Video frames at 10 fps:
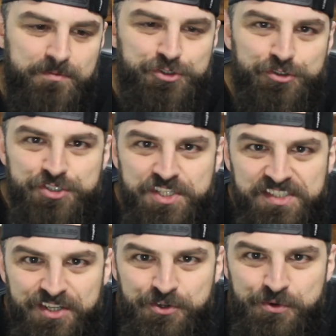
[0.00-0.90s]
I'm sure
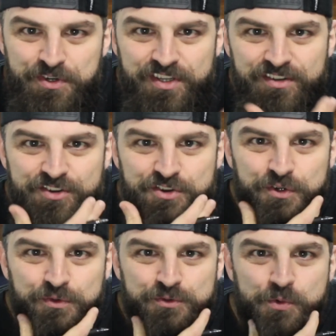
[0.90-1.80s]
she's not doing it
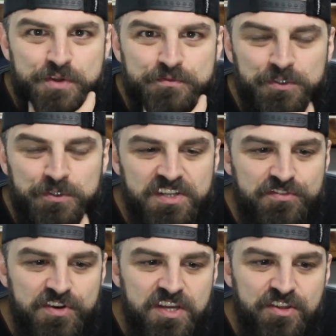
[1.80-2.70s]

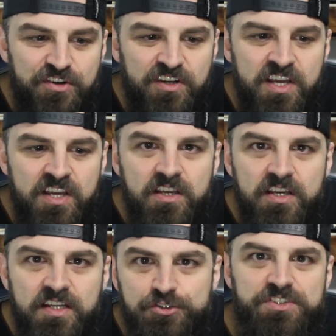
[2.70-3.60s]
24/7 either.
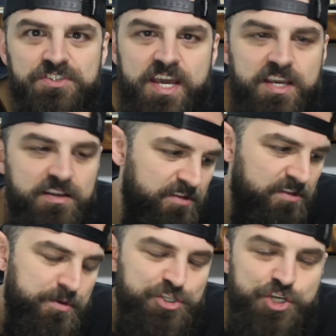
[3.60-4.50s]
It's just, hey,
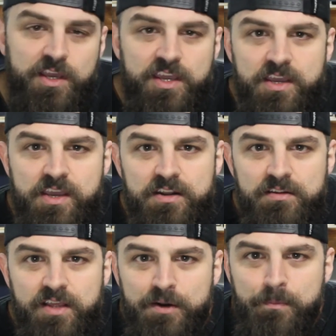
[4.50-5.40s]
let me check in,
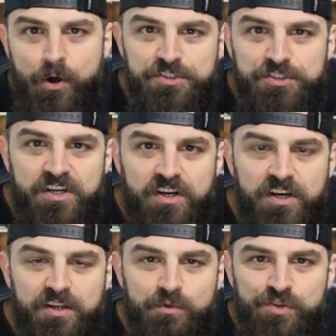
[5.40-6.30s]
get a pulse
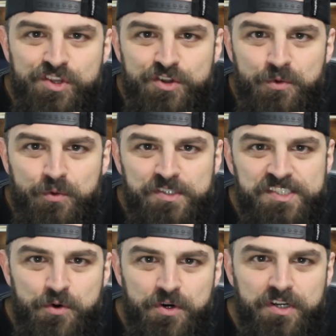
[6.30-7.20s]
on what's
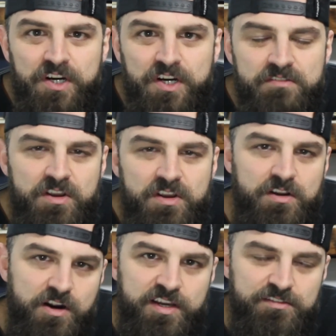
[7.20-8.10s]
going on.
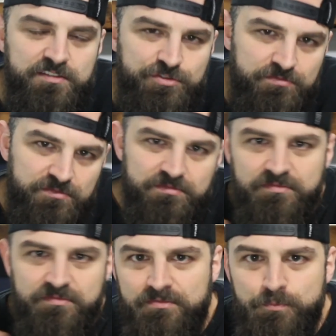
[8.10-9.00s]
All right,
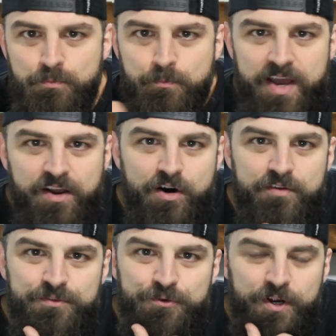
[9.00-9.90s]
back
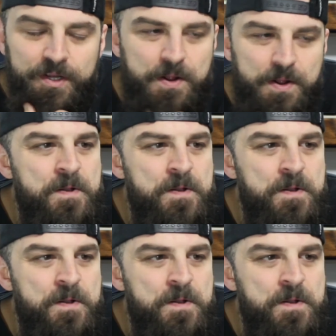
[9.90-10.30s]
off. Right.